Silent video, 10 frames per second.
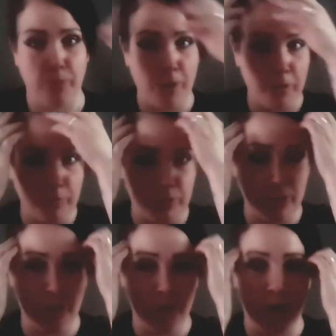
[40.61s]
Welcome to
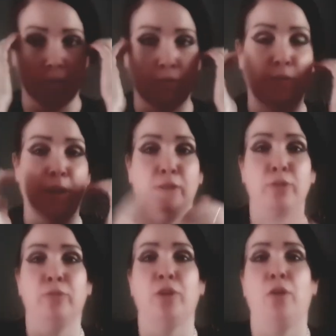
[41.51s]
the channel. Thank
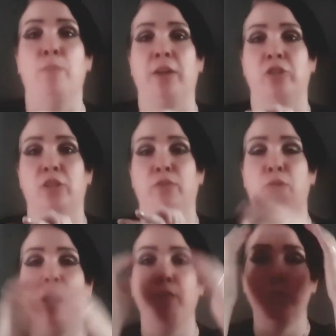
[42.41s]
you so much. And if
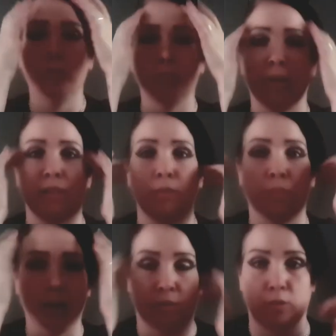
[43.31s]
you haven't already,
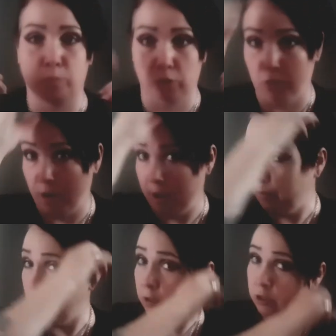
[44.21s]
please subscribe.
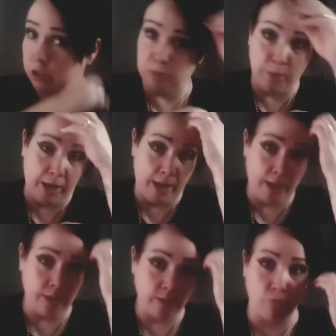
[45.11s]
Apologies, my
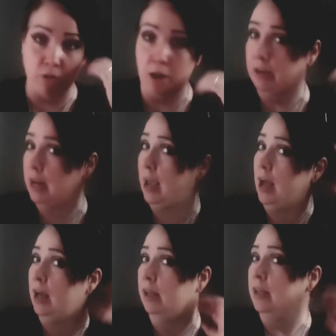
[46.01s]
hair's growing
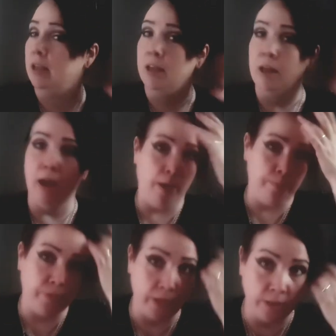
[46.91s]
out.
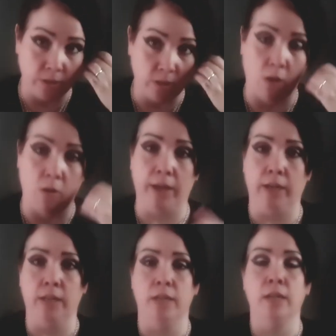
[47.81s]
Needs
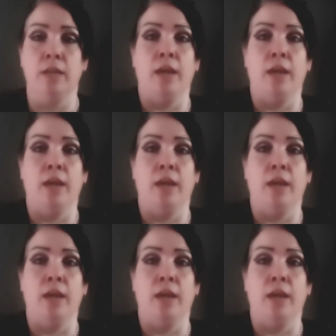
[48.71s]
dyeing.